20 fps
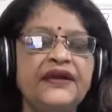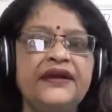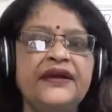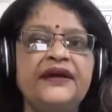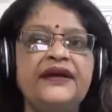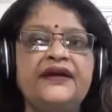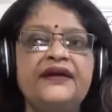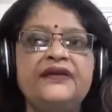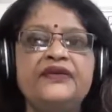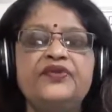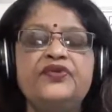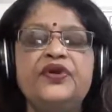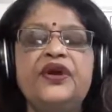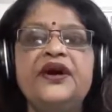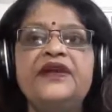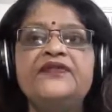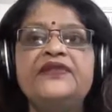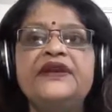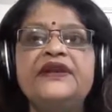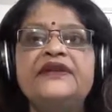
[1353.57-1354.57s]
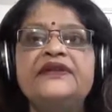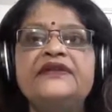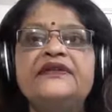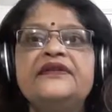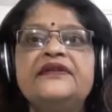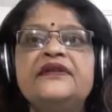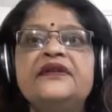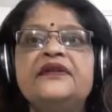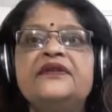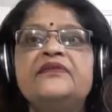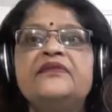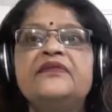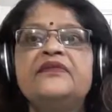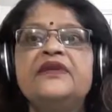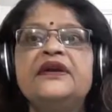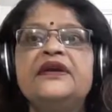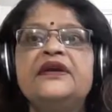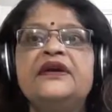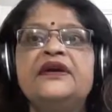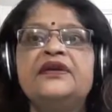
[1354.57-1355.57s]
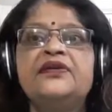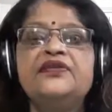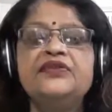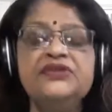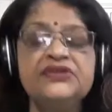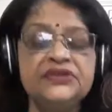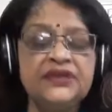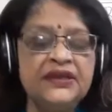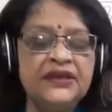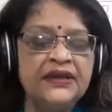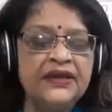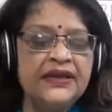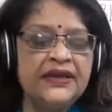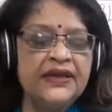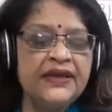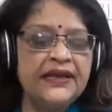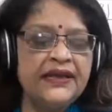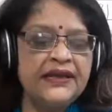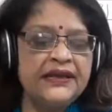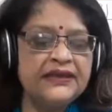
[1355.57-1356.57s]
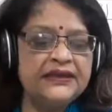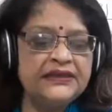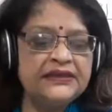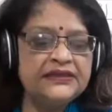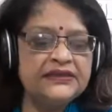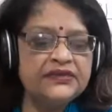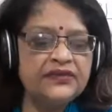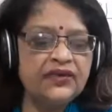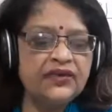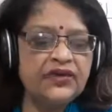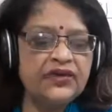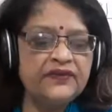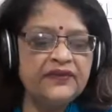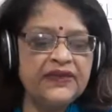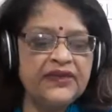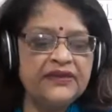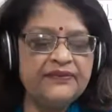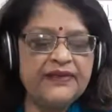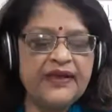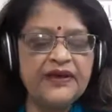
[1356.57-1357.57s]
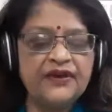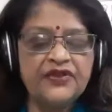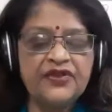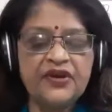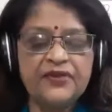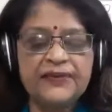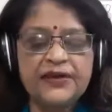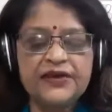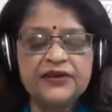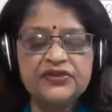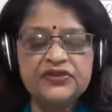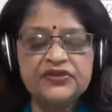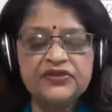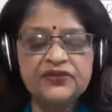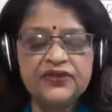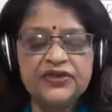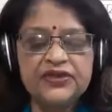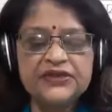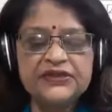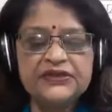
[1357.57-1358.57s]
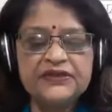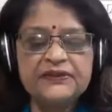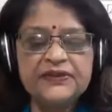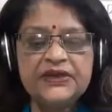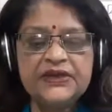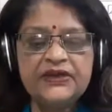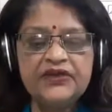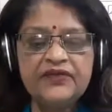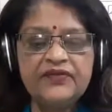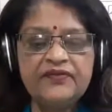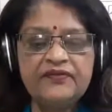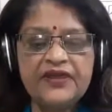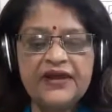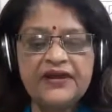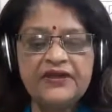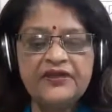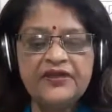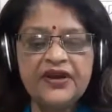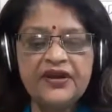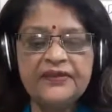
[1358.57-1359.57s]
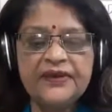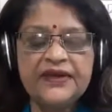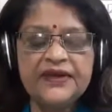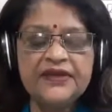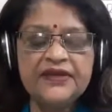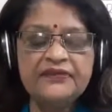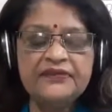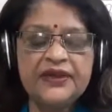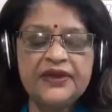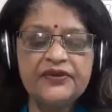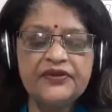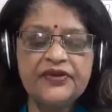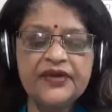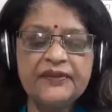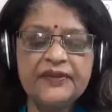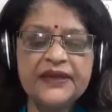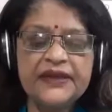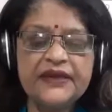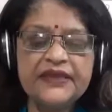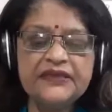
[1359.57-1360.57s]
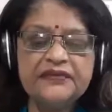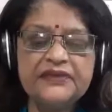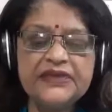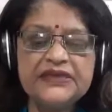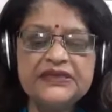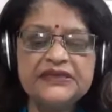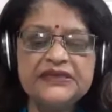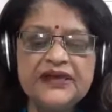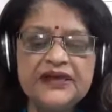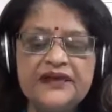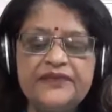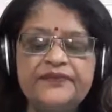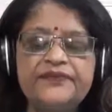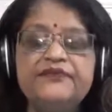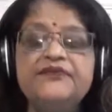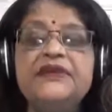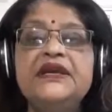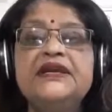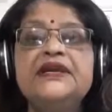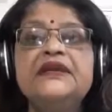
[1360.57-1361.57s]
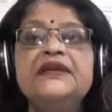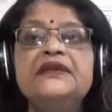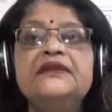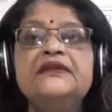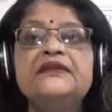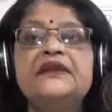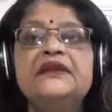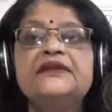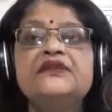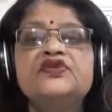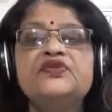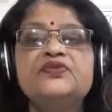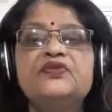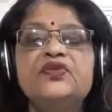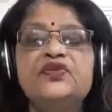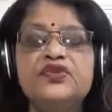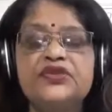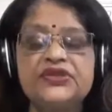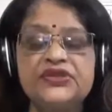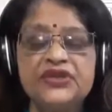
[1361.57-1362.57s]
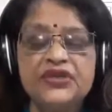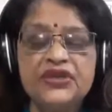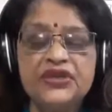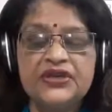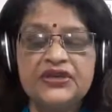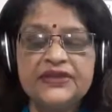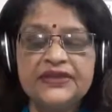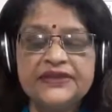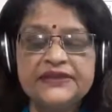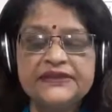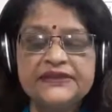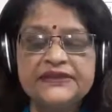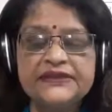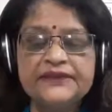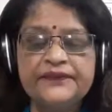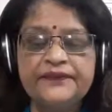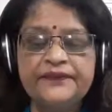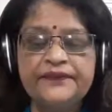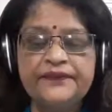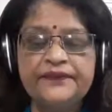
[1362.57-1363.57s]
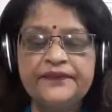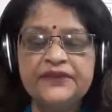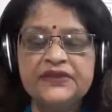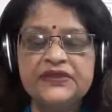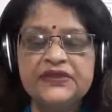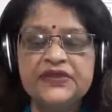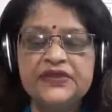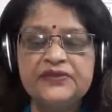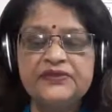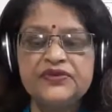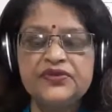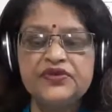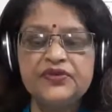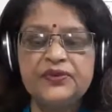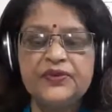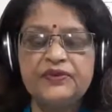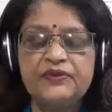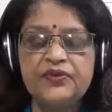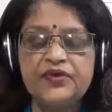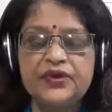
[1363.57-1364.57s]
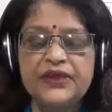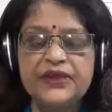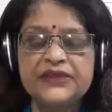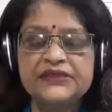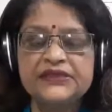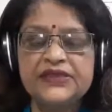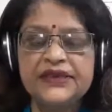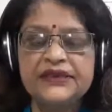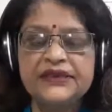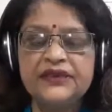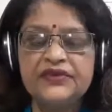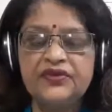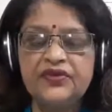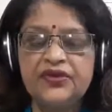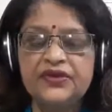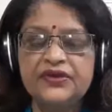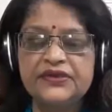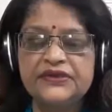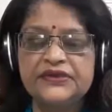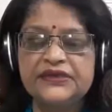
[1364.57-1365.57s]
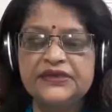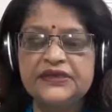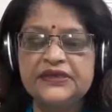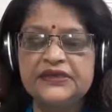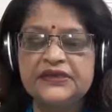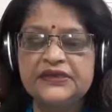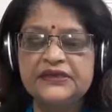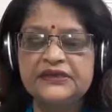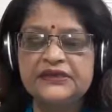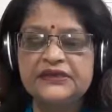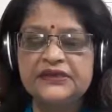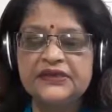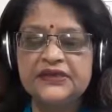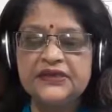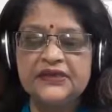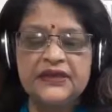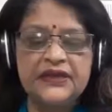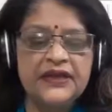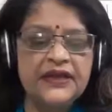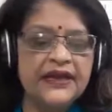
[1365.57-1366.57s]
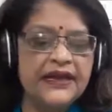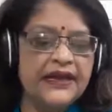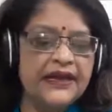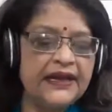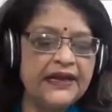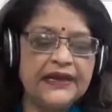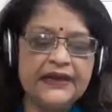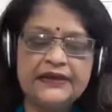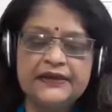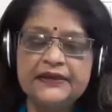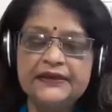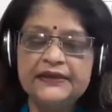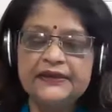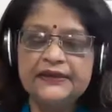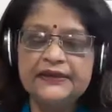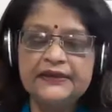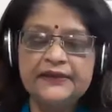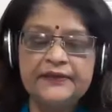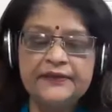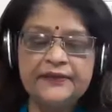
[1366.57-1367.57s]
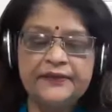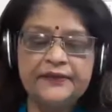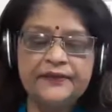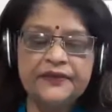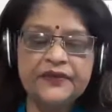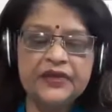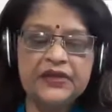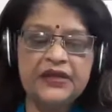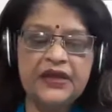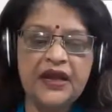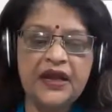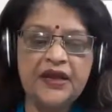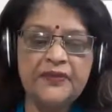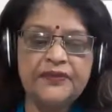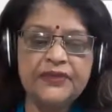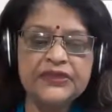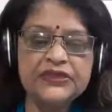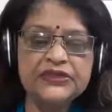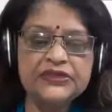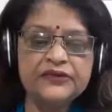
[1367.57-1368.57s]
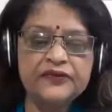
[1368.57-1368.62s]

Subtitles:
you have entered in my house. And this is all very melodramatic. So what is the meaning of melodramatic? Melodramatic means making things more serious, seems to be more exciting or serious. And calm is